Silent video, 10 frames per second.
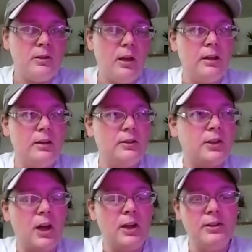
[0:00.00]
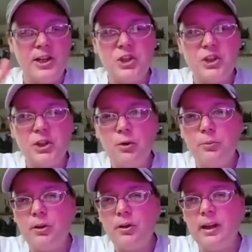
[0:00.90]
Dawn dish soap
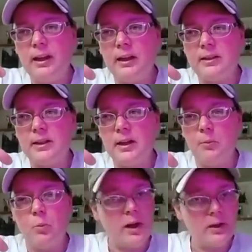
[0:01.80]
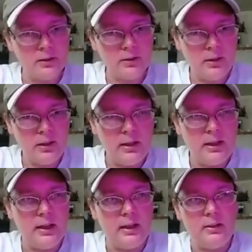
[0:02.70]
and water,
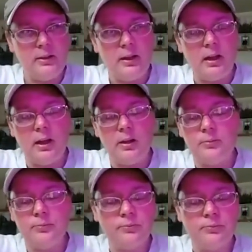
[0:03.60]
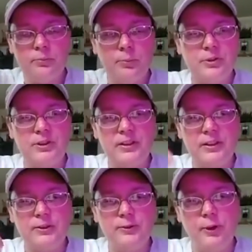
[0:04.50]
it puts like
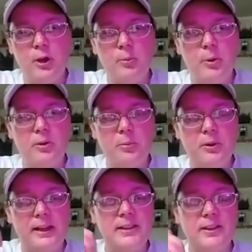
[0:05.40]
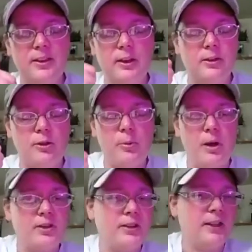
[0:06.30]
this film on the plants that the
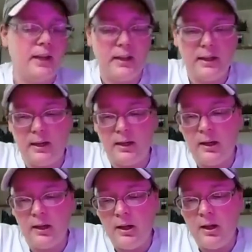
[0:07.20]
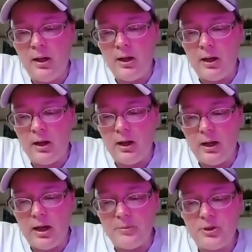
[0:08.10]
bugs can't eat. So
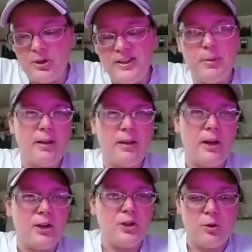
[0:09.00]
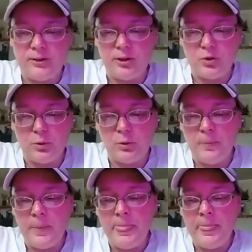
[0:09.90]
that's a biological pest control.
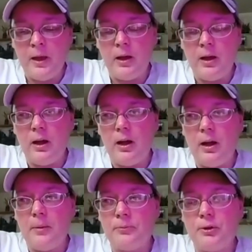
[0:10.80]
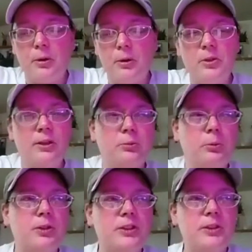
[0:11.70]
The farmer down the road
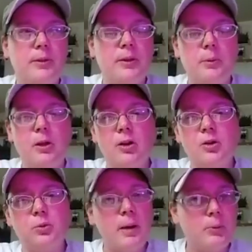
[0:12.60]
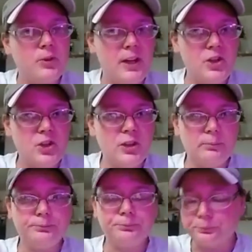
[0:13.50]
does something that we call crop rotation.